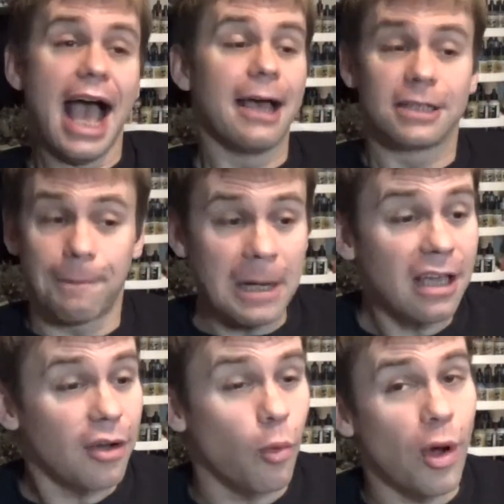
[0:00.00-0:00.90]
depending
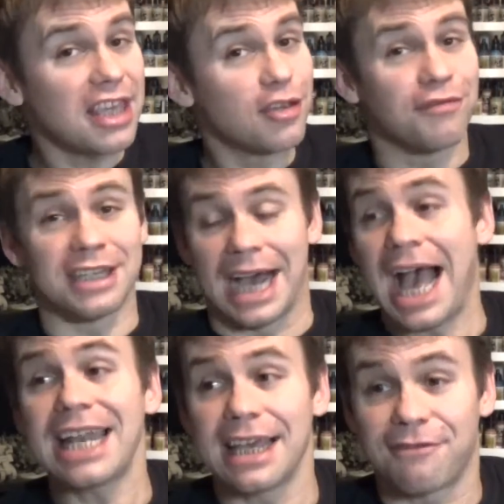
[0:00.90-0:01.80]
on what you've
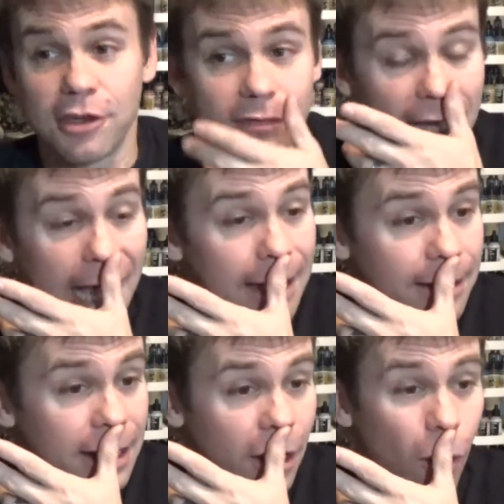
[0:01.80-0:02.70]
got, if you've
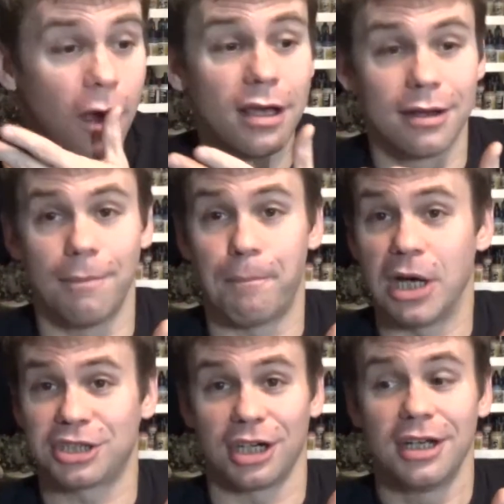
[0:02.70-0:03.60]
got you
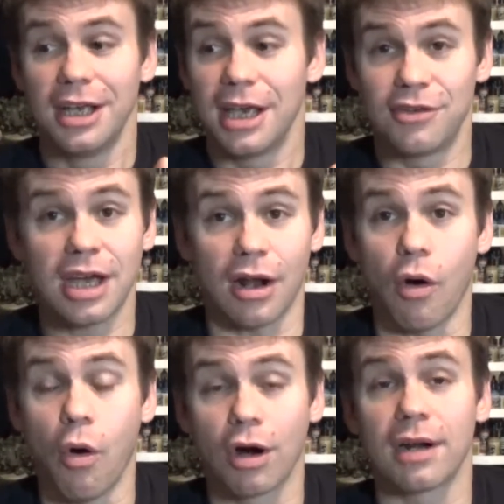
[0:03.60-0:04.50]
got a
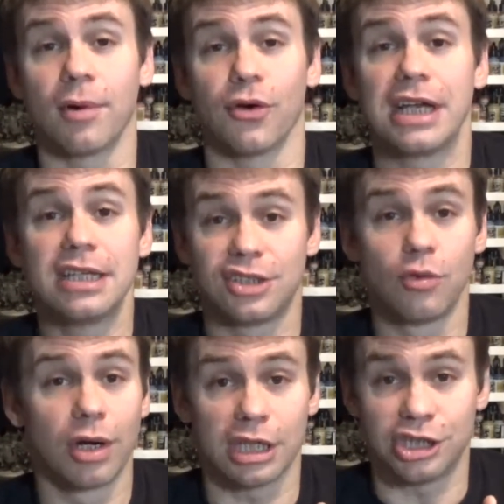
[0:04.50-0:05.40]
horde of Marines,
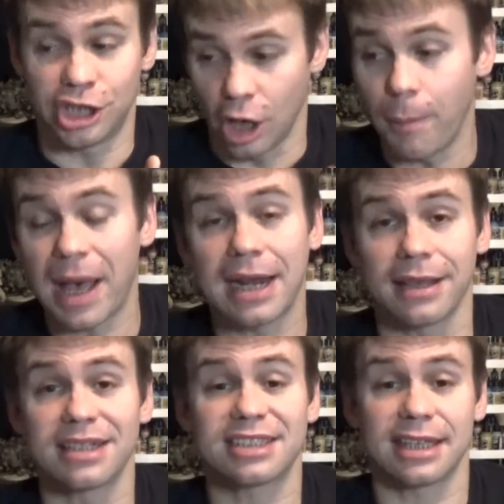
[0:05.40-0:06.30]
you want to jump out of
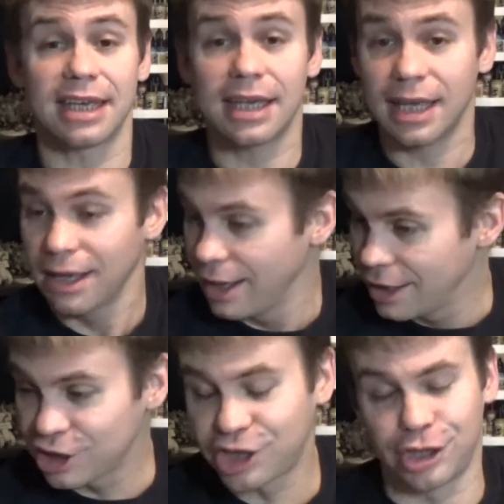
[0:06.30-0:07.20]
this thing,
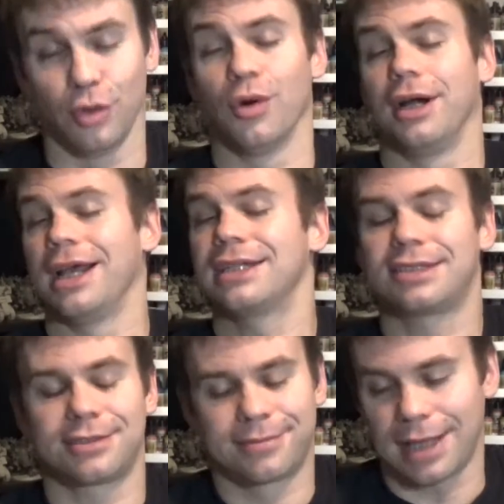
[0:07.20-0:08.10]
sure.
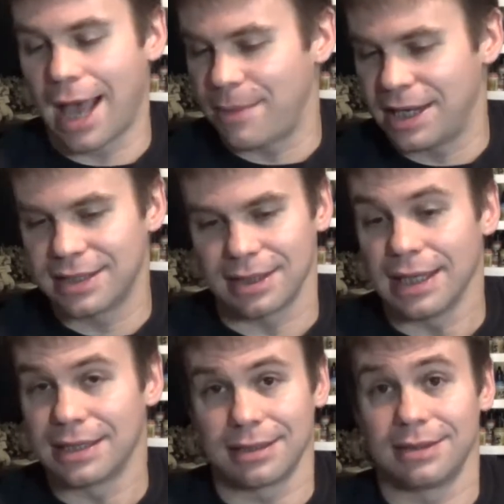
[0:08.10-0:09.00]
It's
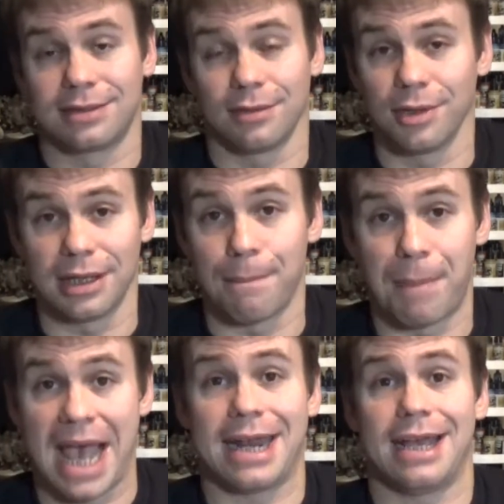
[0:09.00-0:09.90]
a really
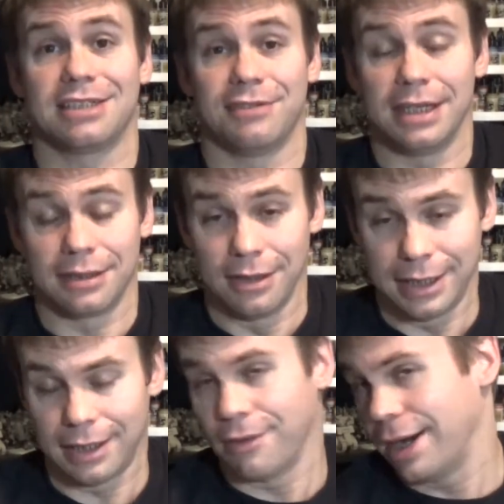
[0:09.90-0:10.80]
badass vehicle
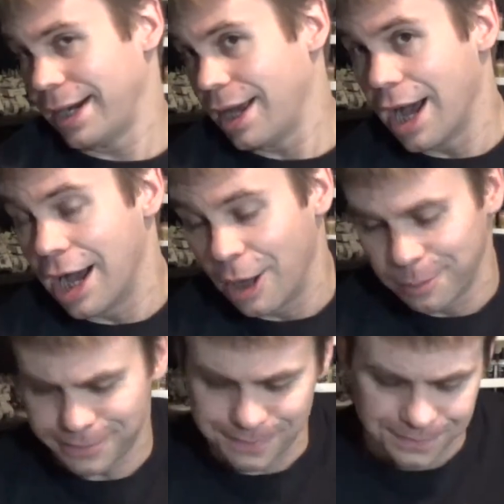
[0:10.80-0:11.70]
anyway.
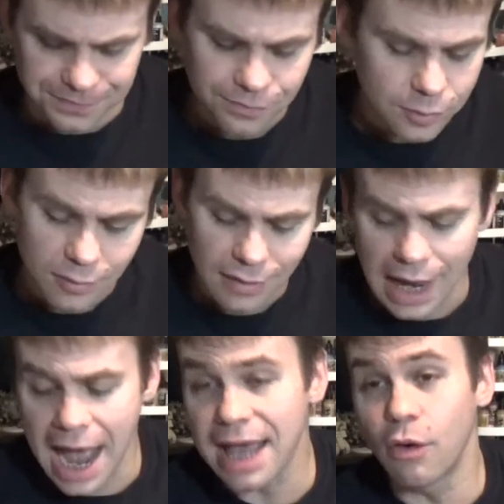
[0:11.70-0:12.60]

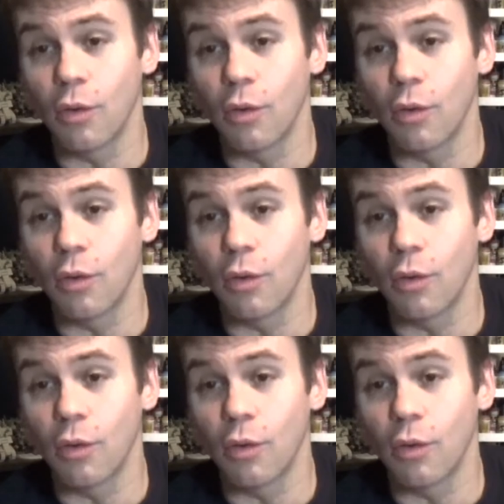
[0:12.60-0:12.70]
I